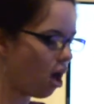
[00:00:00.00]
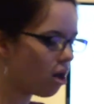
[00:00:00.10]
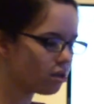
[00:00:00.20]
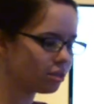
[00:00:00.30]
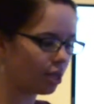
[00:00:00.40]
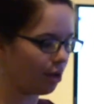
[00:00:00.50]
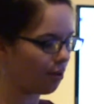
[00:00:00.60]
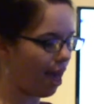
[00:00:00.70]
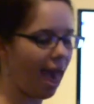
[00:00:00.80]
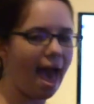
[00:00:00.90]

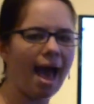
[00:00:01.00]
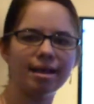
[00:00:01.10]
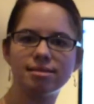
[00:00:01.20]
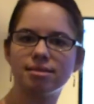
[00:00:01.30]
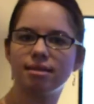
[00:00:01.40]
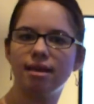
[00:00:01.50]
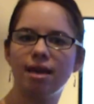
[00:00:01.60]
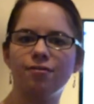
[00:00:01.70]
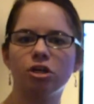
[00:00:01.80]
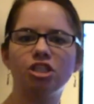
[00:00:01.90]
Also, ask
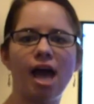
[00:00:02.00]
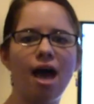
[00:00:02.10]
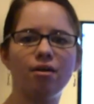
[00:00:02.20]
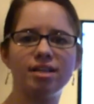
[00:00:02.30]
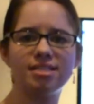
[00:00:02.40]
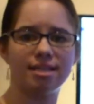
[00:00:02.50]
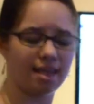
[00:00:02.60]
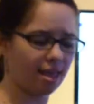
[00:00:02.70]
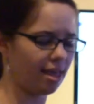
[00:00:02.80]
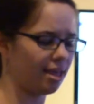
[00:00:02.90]
if your child
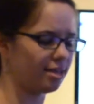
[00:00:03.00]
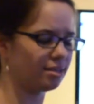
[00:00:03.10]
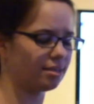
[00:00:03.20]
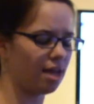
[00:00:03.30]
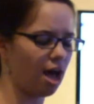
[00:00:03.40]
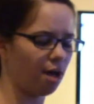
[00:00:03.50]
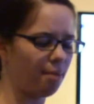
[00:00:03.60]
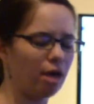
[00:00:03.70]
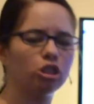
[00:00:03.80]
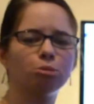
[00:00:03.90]
is
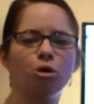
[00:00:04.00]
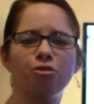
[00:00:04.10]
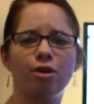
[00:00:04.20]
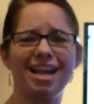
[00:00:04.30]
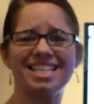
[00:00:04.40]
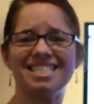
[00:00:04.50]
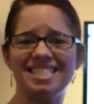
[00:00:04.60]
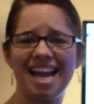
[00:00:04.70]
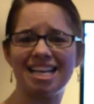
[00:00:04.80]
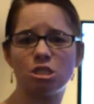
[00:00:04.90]
eligible for an
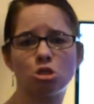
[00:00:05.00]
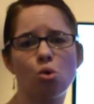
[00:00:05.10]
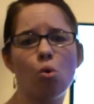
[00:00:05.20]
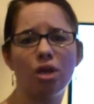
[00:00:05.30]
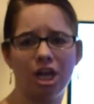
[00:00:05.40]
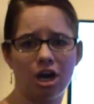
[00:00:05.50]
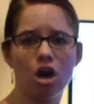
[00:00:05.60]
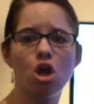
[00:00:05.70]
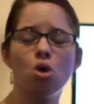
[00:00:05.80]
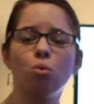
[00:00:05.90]
extended school year,
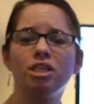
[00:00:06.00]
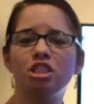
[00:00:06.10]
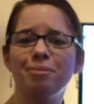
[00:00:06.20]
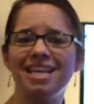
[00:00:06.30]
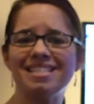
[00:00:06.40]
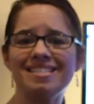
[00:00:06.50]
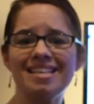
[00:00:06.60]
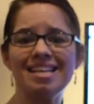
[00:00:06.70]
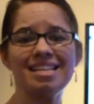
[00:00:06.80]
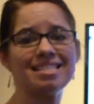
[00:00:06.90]
which
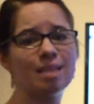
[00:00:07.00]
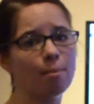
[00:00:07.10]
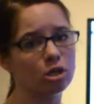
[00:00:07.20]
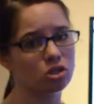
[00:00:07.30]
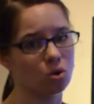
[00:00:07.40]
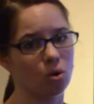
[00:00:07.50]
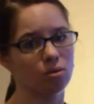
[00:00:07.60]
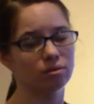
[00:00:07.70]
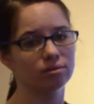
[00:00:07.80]
means summer school.